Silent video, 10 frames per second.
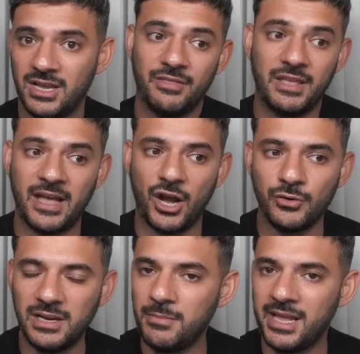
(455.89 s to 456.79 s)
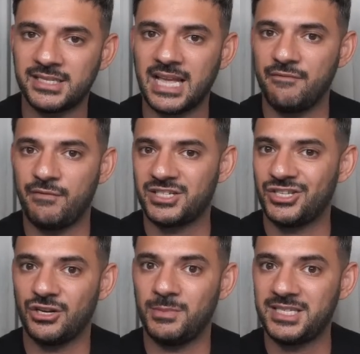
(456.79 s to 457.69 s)
then that only means that investors are going
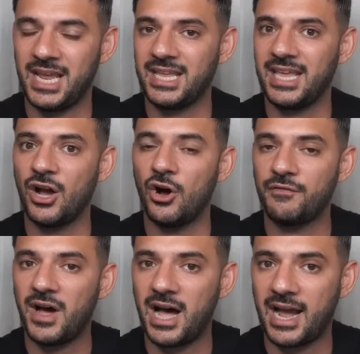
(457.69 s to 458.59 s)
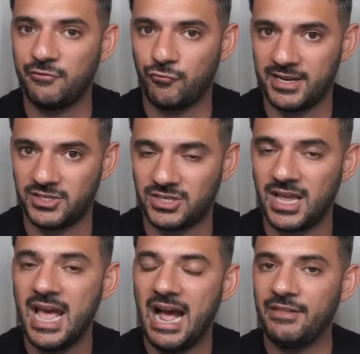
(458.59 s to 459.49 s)
to be taking off high risk
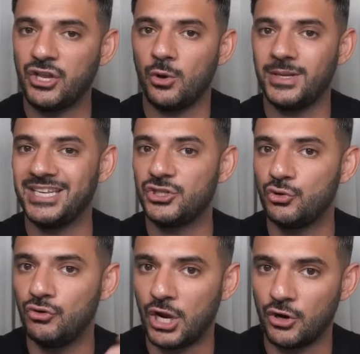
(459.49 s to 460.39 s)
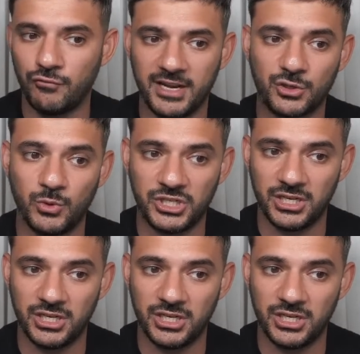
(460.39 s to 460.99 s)
and then going into low risk, which is